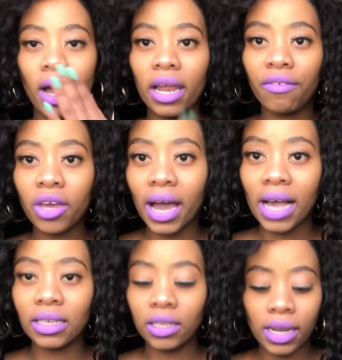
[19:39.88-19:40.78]
love you
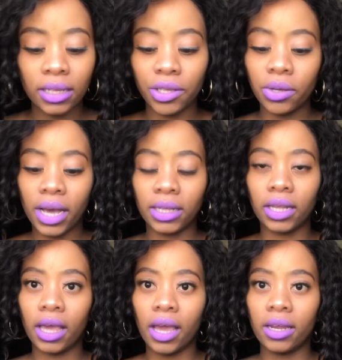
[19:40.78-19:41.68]
guys until I see you guys
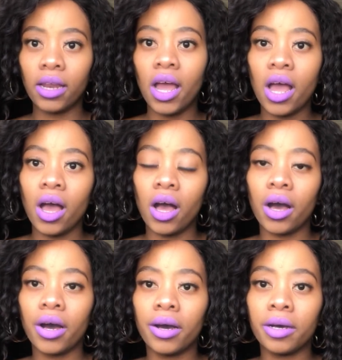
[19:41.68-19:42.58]
again.
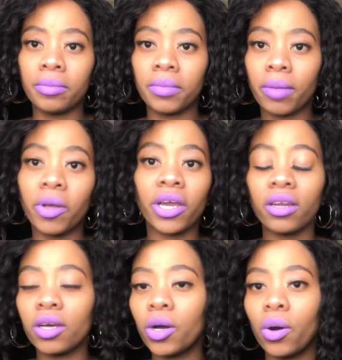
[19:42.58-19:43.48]
I'm not
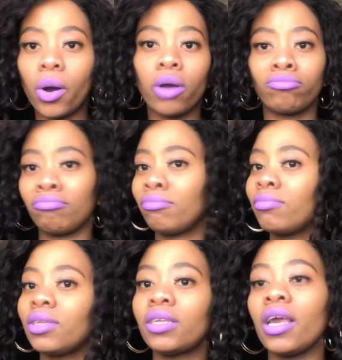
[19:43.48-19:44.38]
gonna go
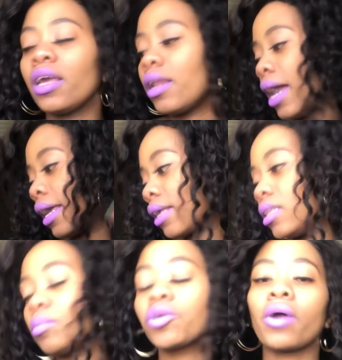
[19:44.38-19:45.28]
say like
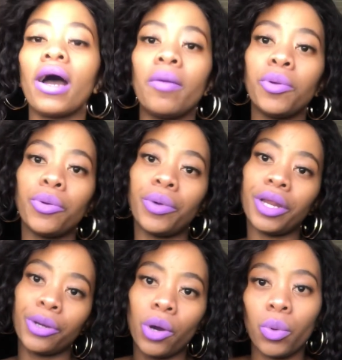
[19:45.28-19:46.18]
and subscribe. You
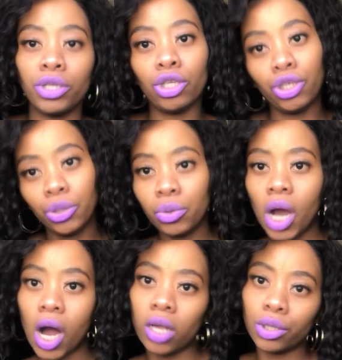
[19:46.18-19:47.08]
already know what to do,
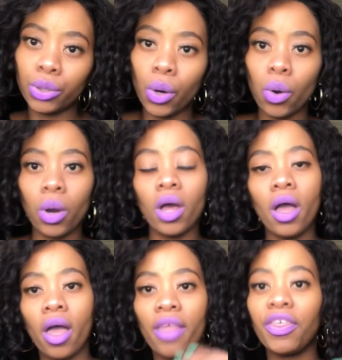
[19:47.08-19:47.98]
guys. So
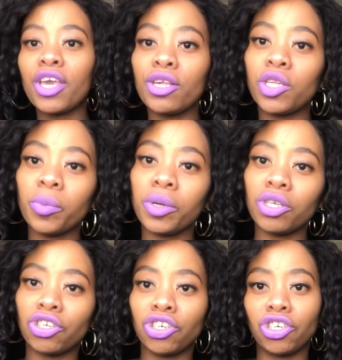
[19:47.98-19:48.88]
thank you so
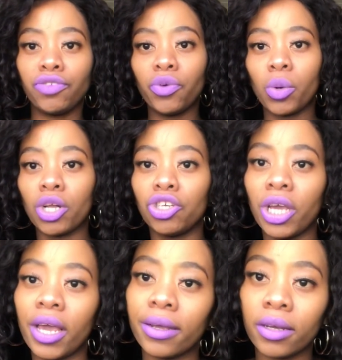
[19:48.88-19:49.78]
much for
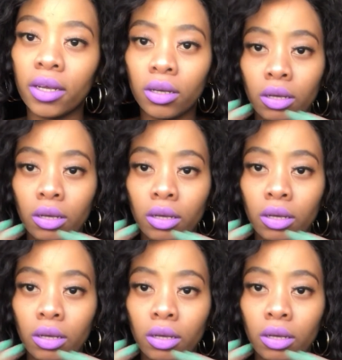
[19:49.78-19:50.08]
watching.